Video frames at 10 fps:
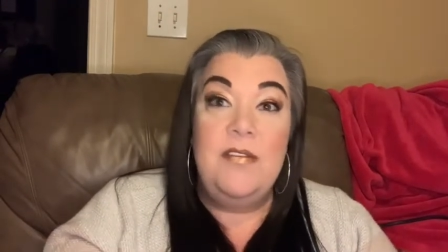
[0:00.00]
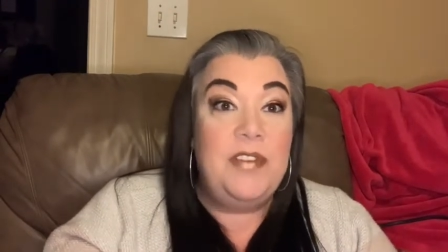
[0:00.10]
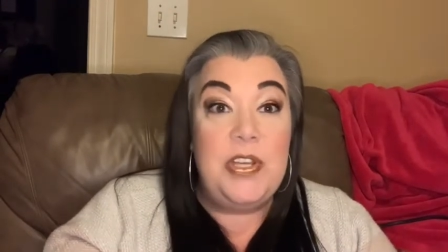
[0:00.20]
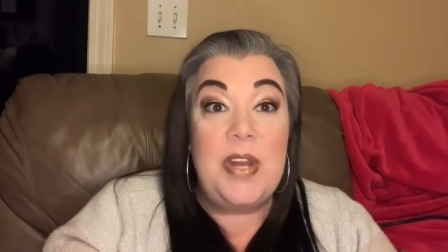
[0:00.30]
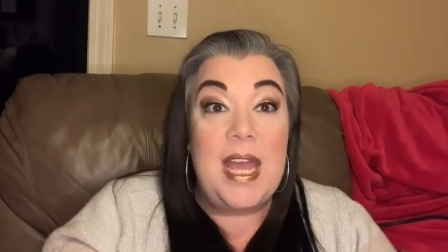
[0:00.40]

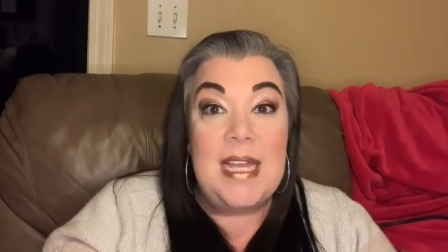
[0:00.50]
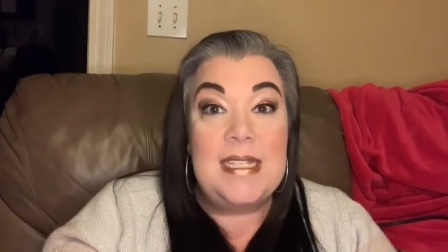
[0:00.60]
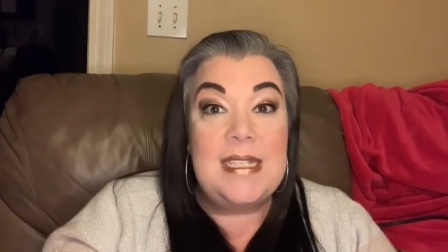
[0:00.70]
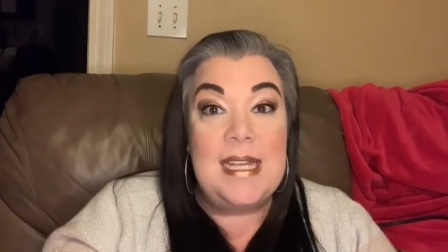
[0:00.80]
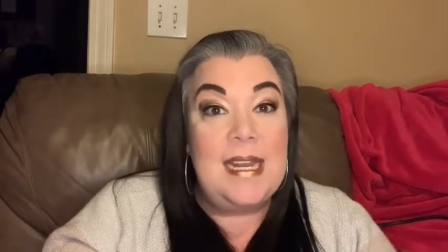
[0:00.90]
few
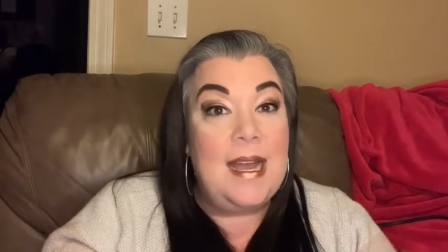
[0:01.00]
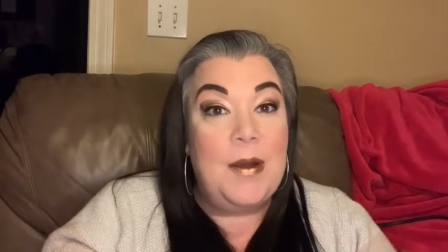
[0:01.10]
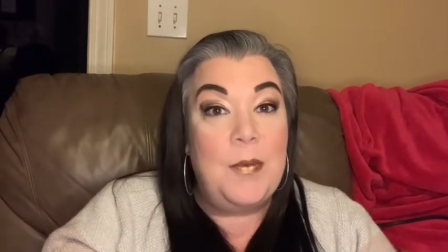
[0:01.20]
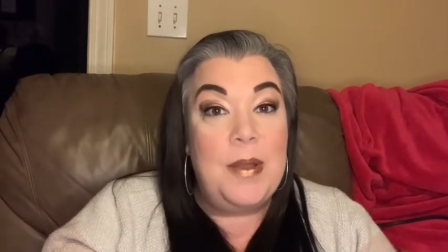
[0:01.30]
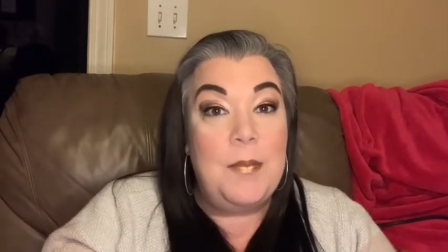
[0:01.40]
days that
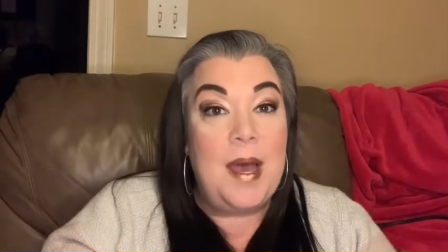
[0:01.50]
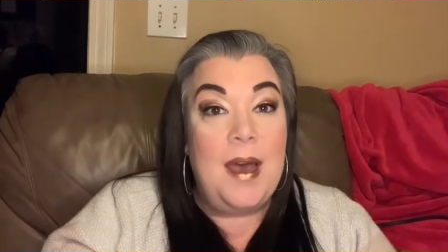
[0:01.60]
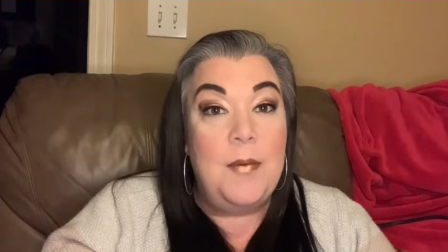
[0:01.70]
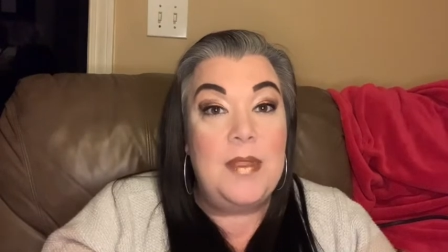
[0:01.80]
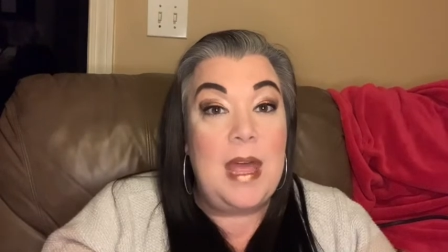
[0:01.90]
I went
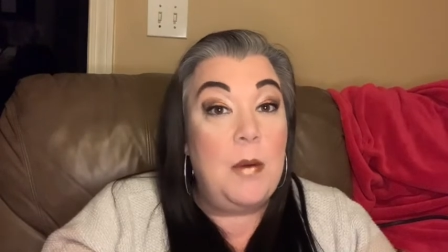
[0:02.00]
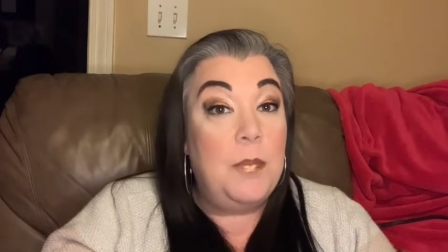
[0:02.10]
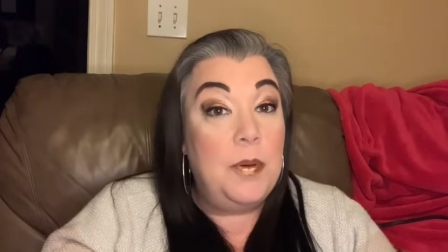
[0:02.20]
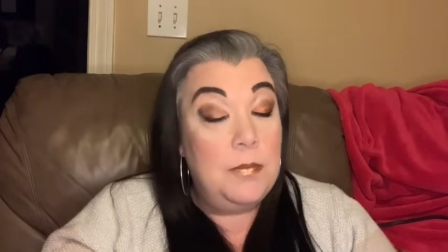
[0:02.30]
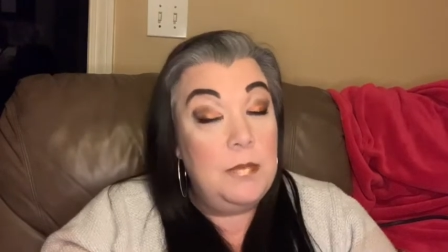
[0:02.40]
by
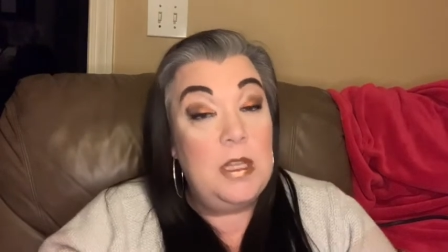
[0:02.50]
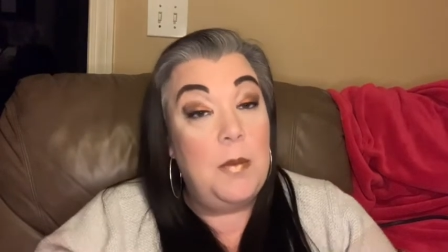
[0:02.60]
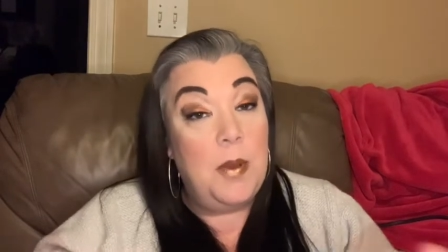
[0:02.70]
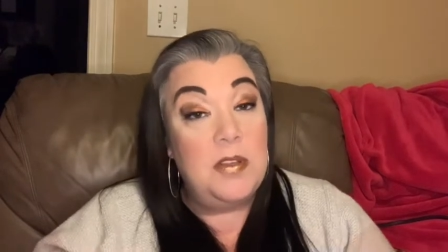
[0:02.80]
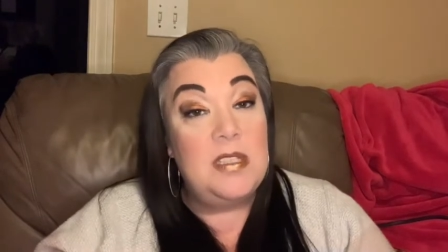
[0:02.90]
without, you
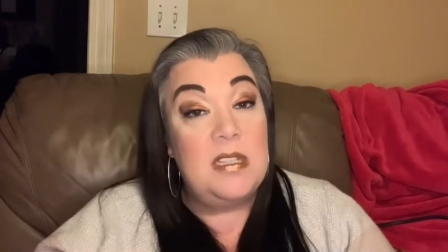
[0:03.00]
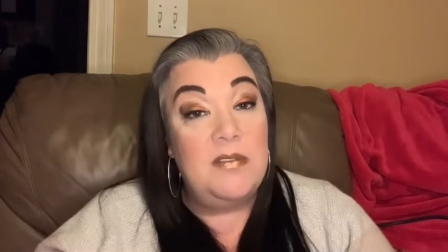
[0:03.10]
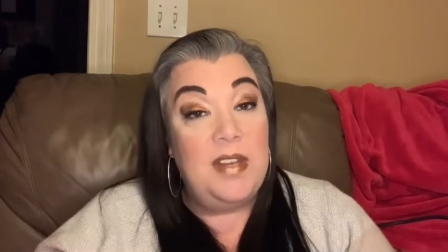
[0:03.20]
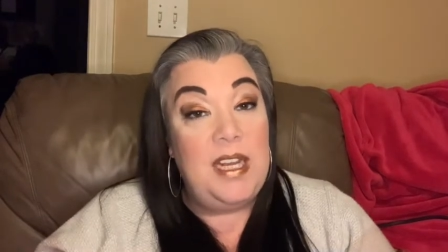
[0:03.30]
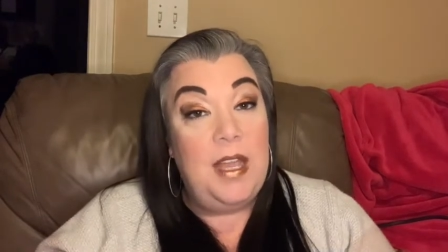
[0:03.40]
know, posting
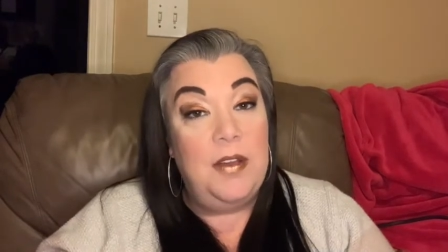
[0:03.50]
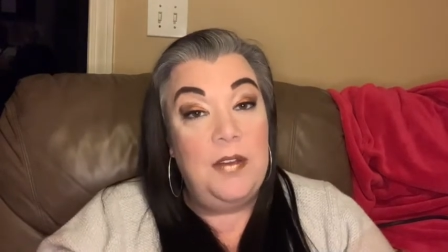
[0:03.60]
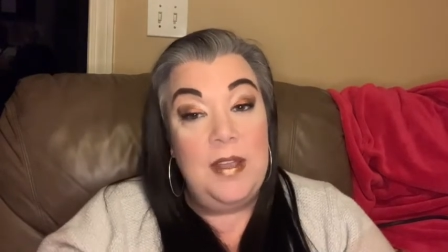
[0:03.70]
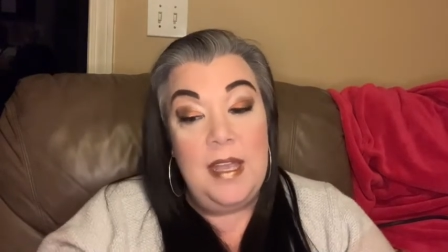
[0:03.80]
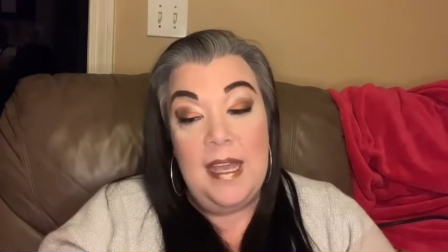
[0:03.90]
the
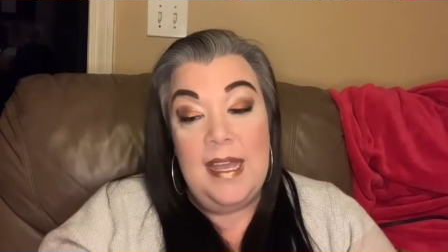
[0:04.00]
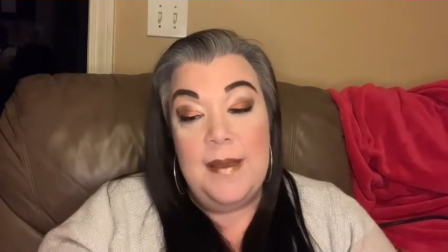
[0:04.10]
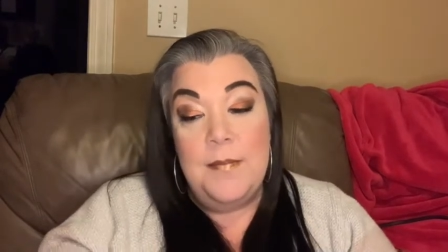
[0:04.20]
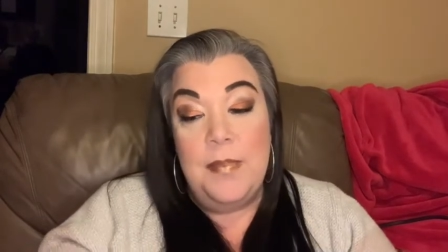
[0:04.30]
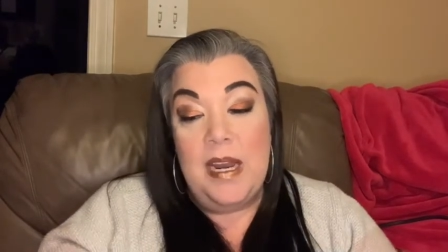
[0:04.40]
video
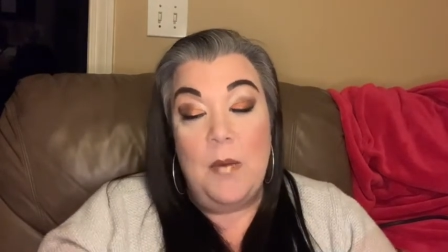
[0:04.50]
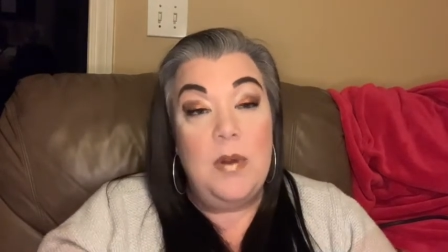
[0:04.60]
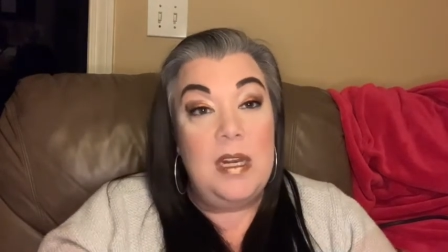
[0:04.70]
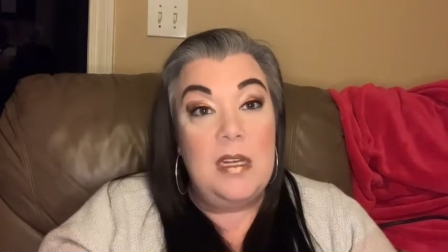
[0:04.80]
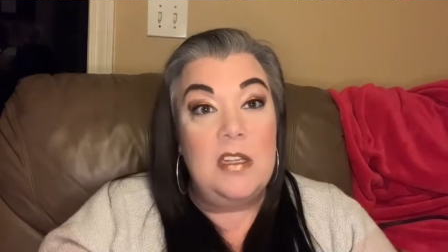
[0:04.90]
but I
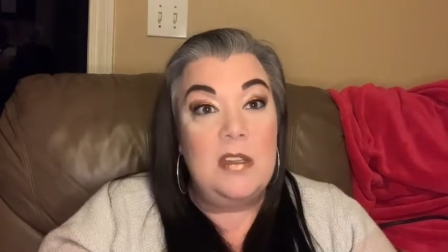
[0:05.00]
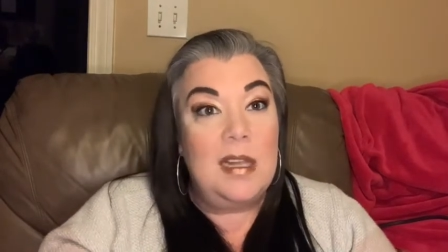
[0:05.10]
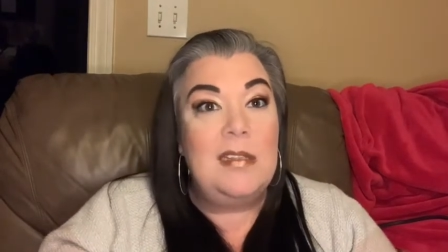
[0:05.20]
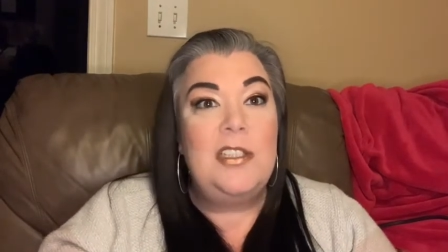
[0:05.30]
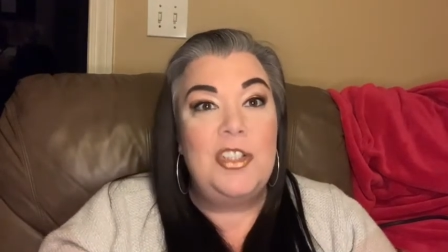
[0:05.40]
wanted to
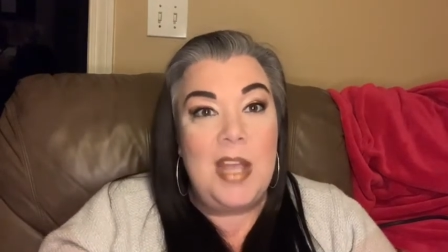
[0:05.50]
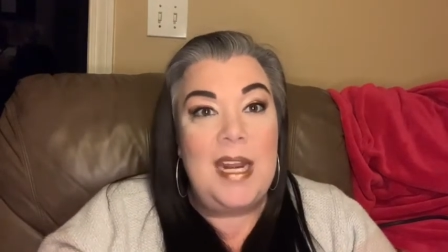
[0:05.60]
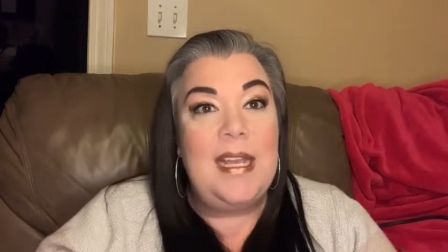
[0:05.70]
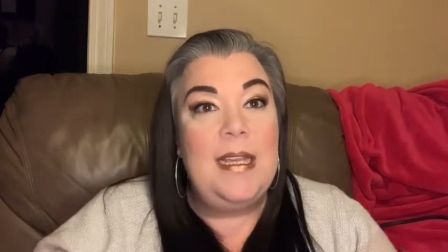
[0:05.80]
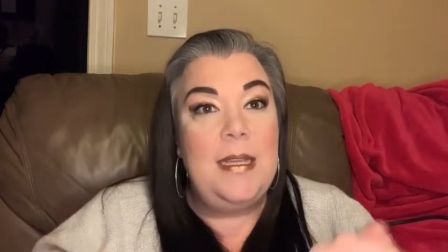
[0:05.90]

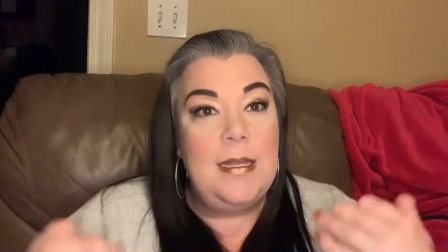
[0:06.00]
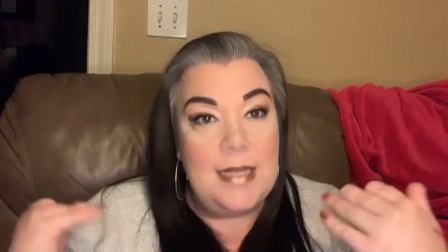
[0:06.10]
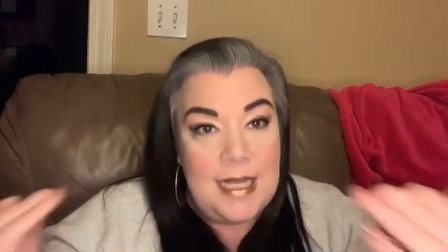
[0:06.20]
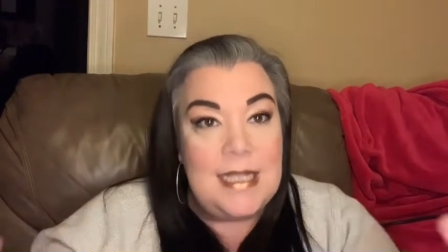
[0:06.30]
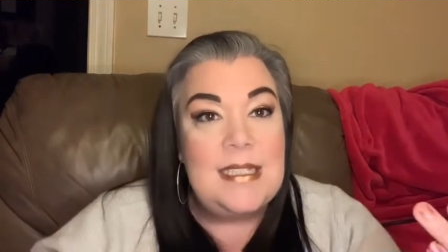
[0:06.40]
try to
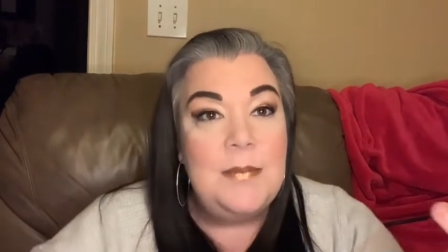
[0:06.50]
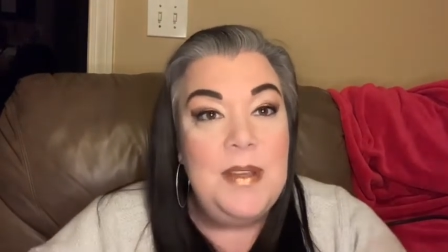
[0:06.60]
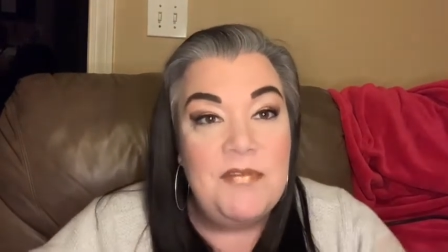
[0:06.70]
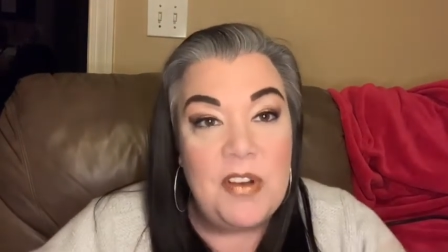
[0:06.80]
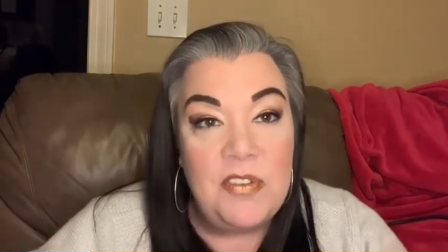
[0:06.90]
get some
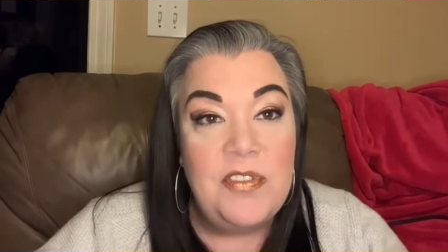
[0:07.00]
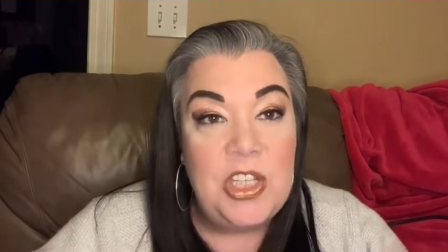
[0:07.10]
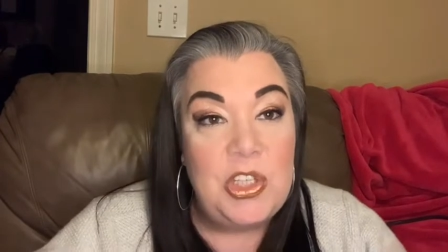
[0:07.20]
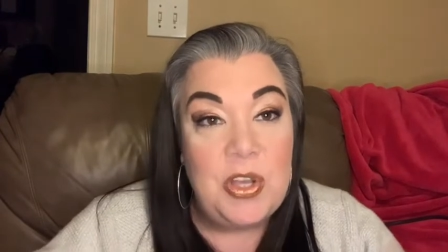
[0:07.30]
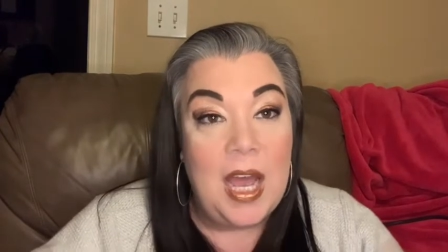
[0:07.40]
info for
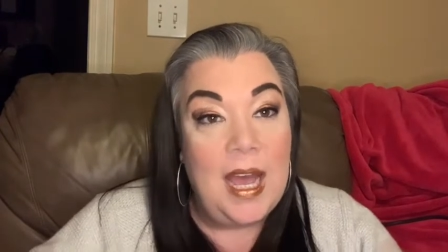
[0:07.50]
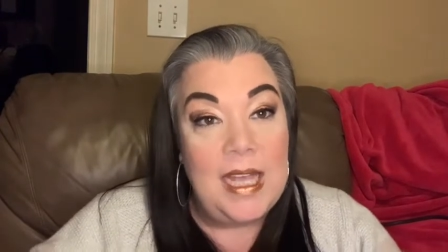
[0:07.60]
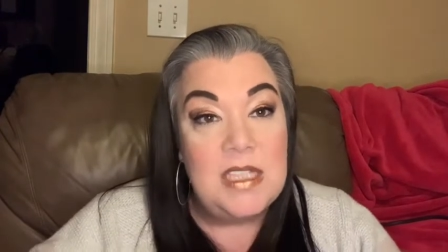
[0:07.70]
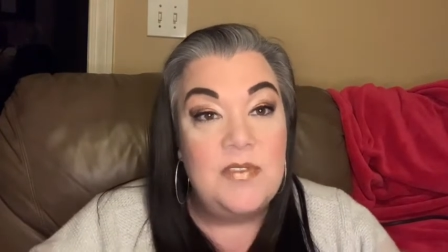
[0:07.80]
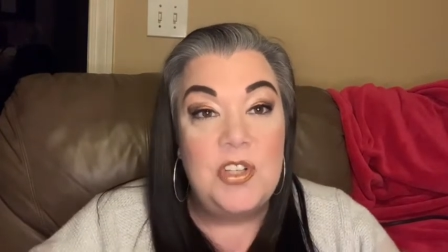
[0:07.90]
you
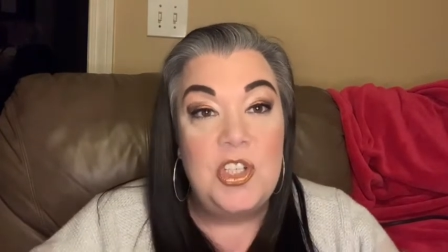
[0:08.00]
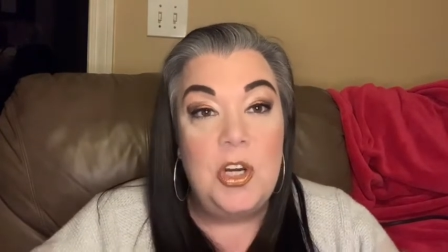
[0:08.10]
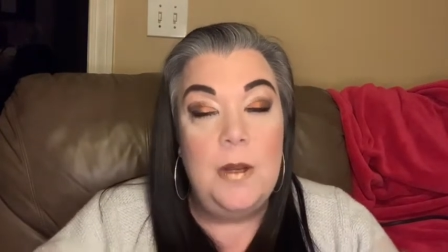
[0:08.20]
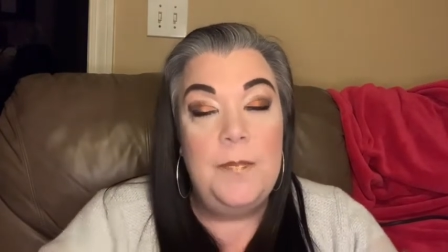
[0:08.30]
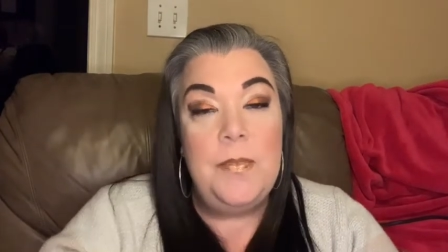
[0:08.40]
guys for sure.